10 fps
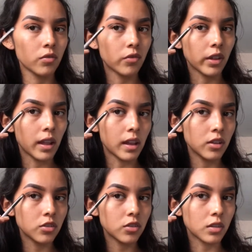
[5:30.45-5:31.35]
for the
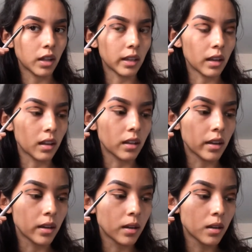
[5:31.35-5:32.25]
edge, not that
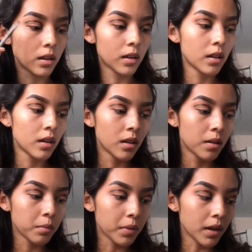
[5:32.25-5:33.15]
color,
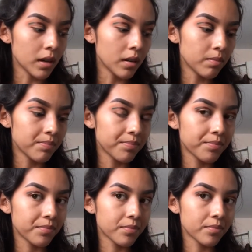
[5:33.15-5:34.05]
but
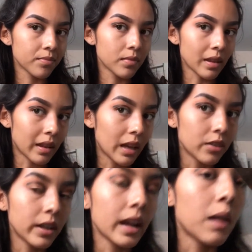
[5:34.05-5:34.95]
that already